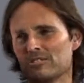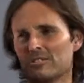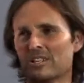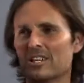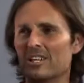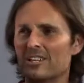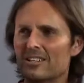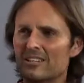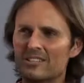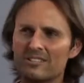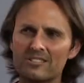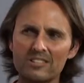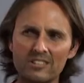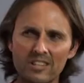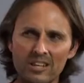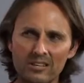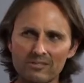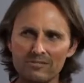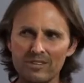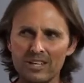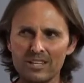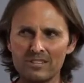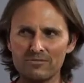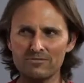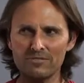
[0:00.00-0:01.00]
And there's a lot
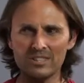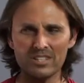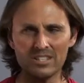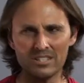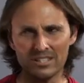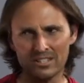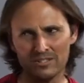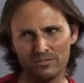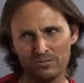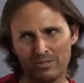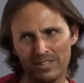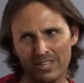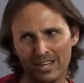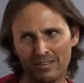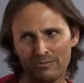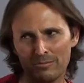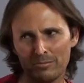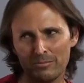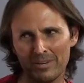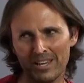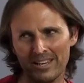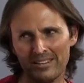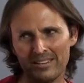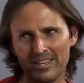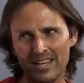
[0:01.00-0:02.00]
of other feelings we have
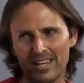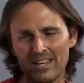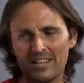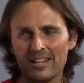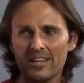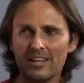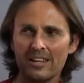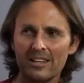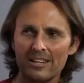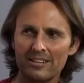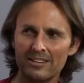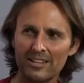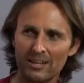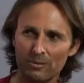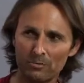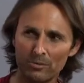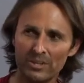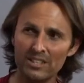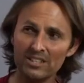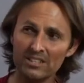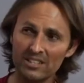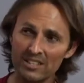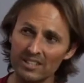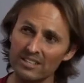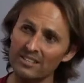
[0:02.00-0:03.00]
about that that
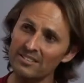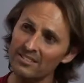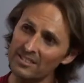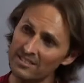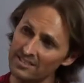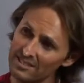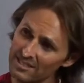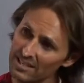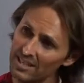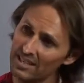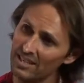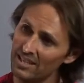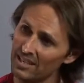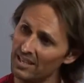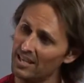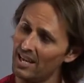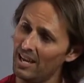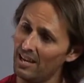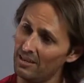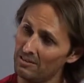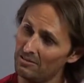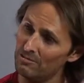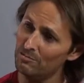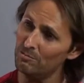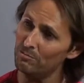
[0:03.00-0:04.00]
we need to see
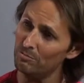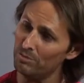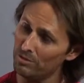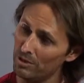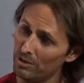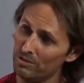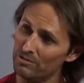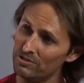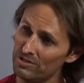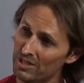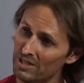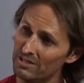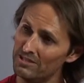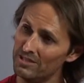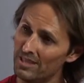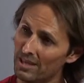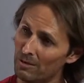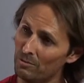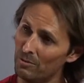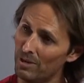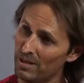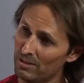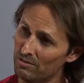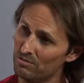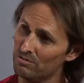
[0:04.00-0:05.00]
and process
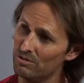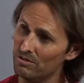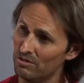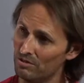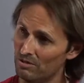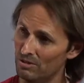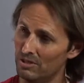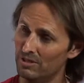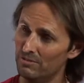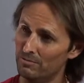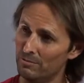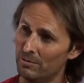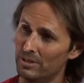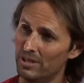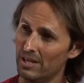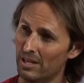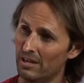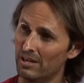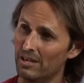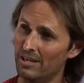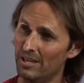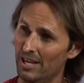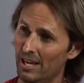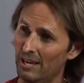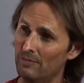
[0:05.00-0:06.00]
our way through if we're
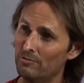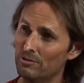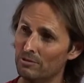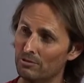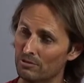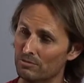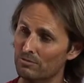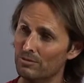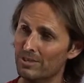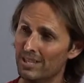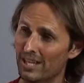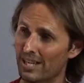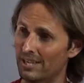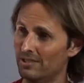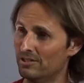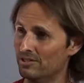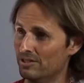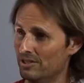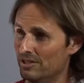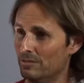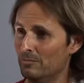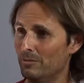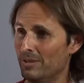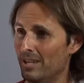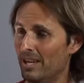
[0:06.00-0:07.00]
going to have a good
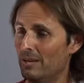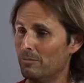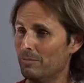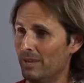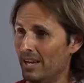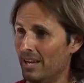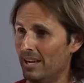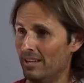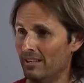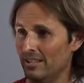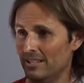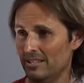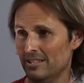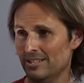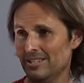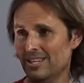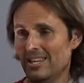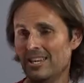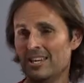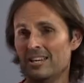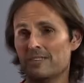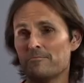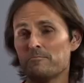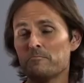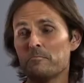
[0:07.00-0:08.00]
relationship with our partner.
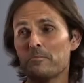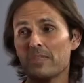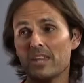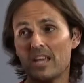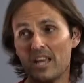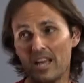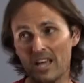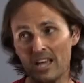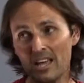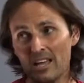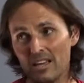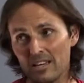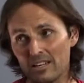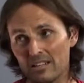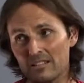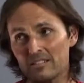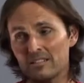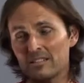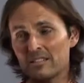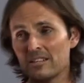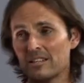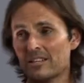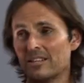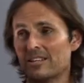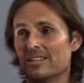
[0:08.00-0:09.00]
Mm.
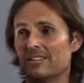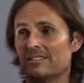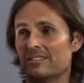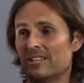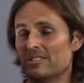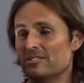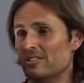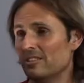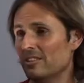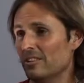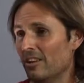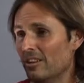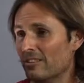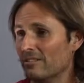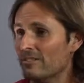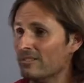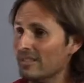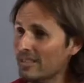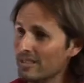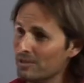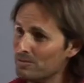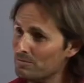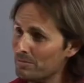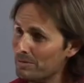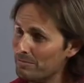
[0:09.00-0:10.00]
And there's a lot of
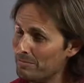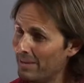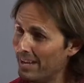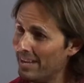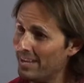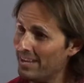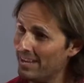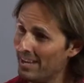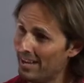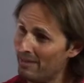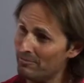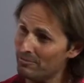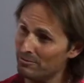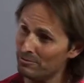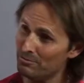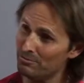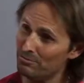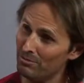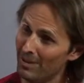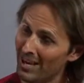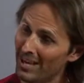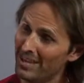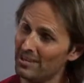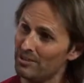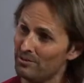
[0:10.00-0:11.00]
things we may have to
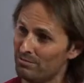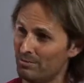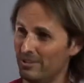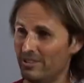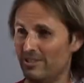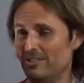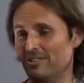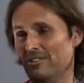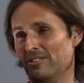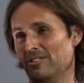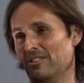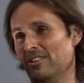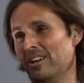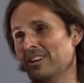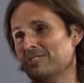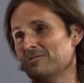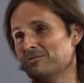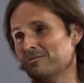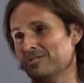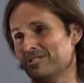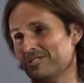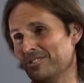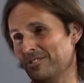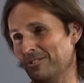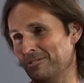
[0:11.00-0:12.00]
raise with her as a
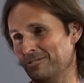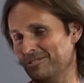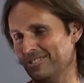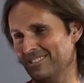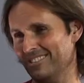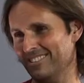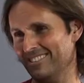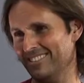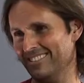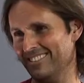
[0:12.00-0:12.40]
result